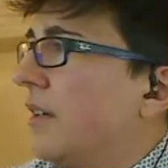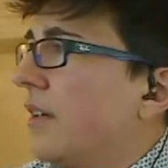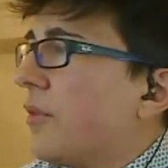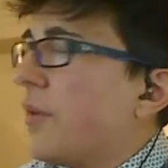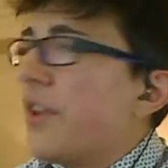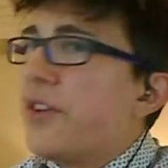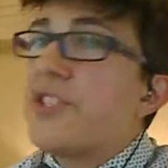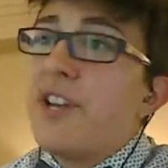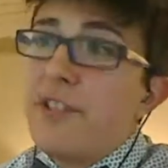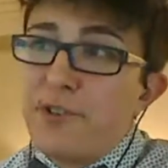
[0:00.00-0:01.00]
Well, there's
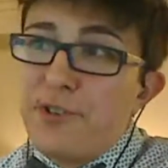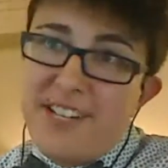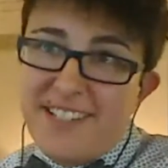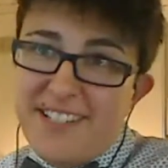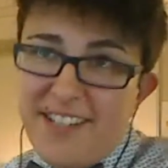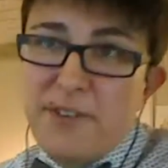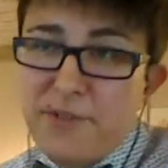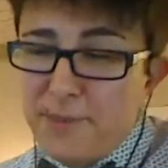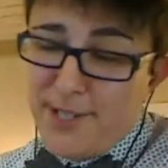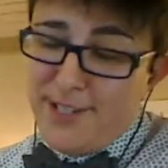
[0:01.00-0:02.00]
another Tracy who's
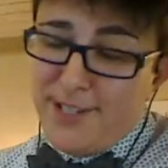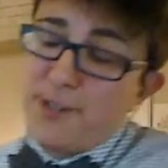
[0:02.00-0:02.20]
a business